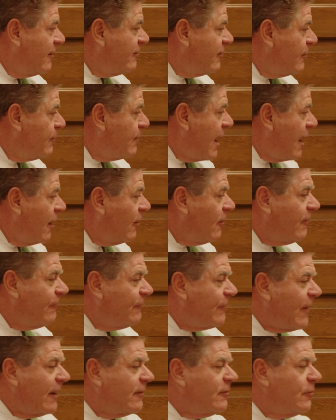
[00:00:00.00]
As a matter of
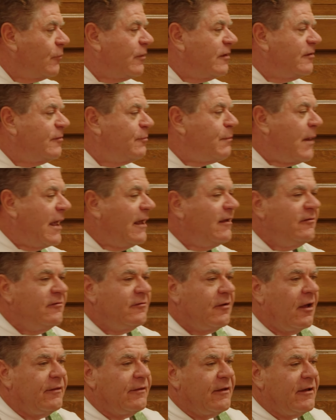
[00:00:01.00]
fact, it was
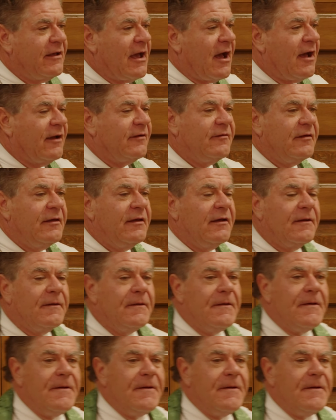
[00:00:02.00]
based on the idea